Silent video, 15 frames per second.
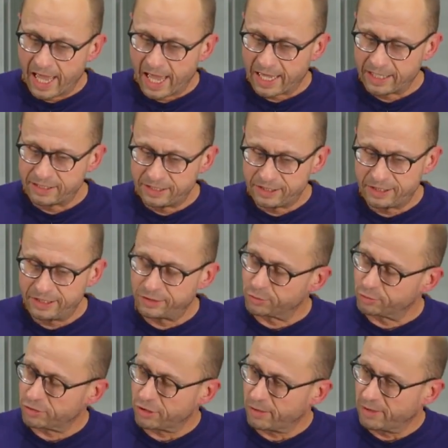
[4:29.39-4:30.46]
And this is a
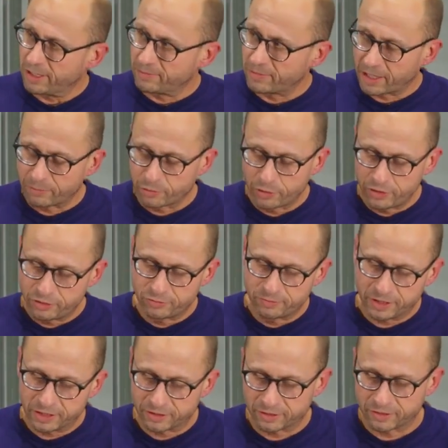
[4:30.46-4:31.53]
problem. I'm going to
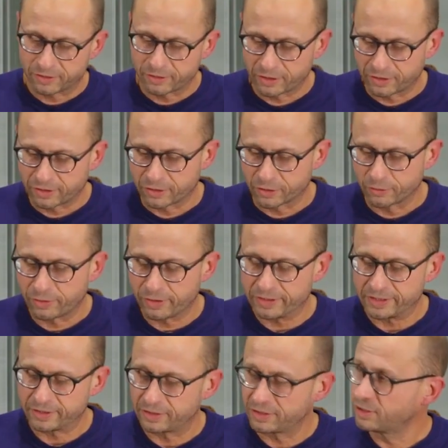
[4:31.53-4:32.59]
make a
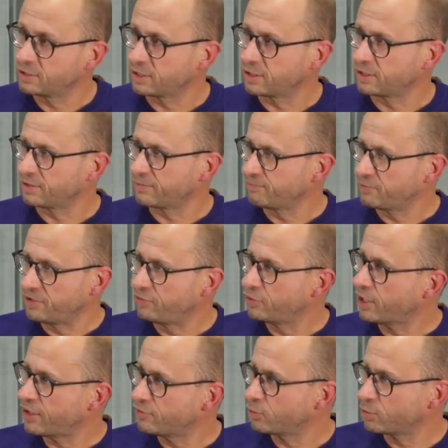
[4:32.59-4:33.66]
comparison. If you
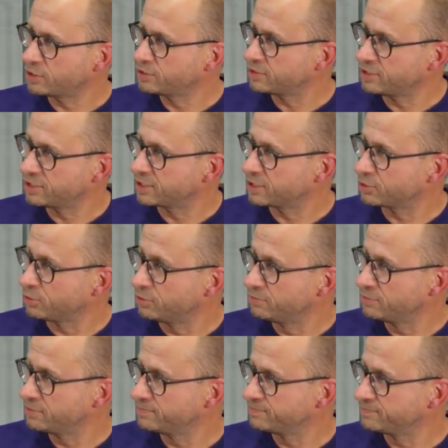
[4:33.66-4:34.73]
have a water leak at home,